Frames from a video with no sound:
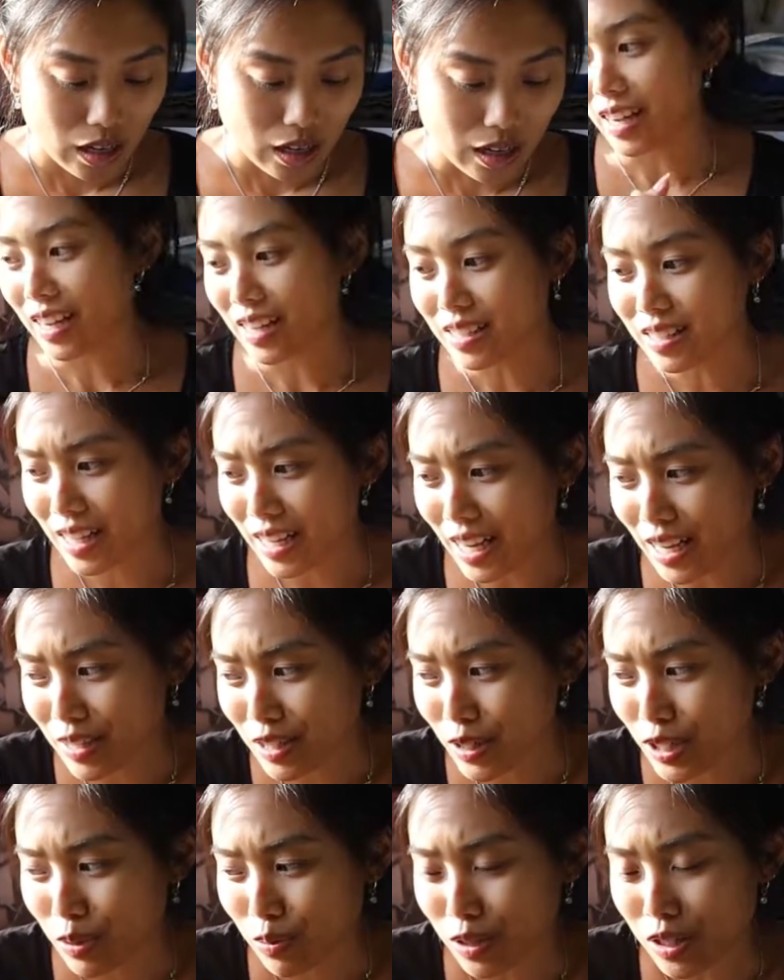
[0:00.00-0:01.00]
I guess I
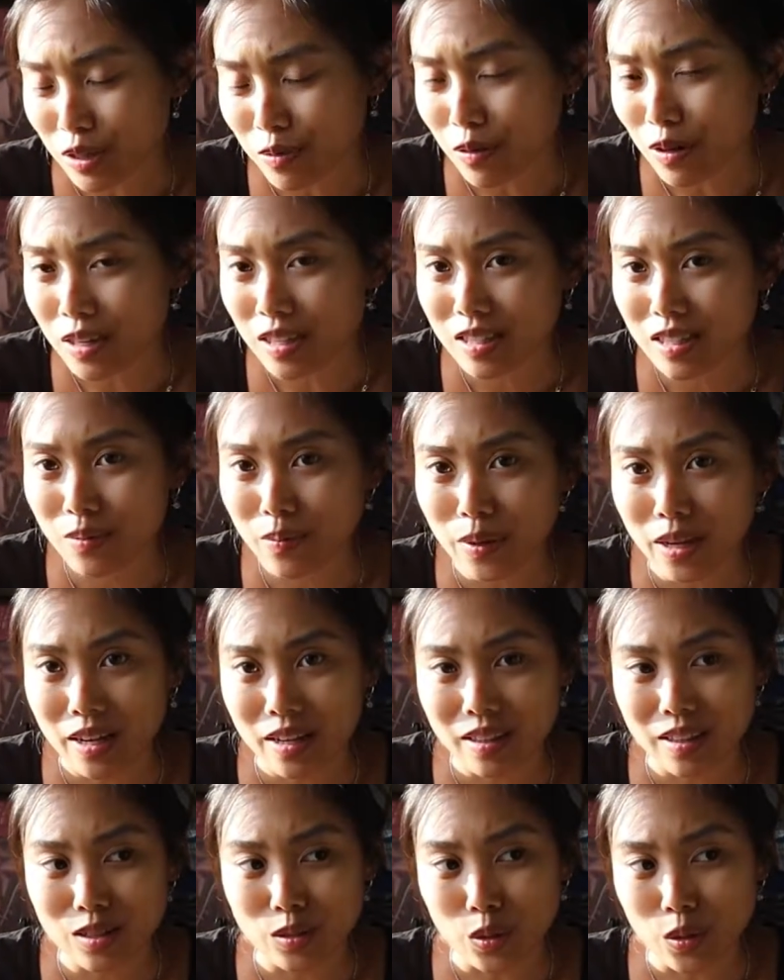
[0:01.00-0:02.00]
just really wanted to
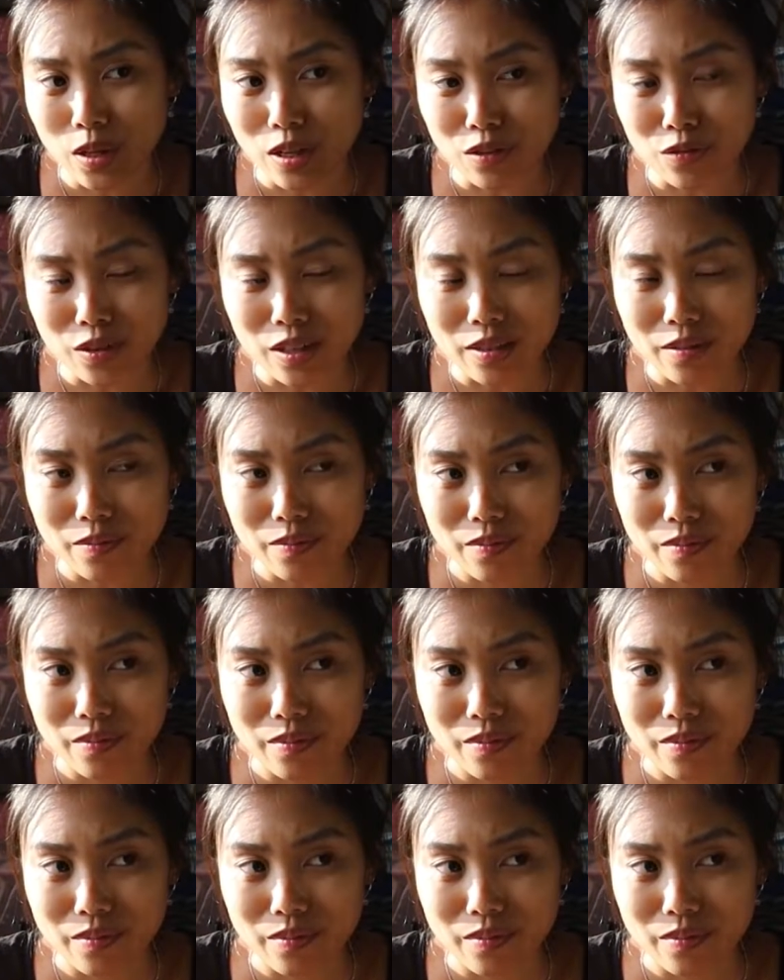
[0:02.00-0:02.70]
make this whole outfit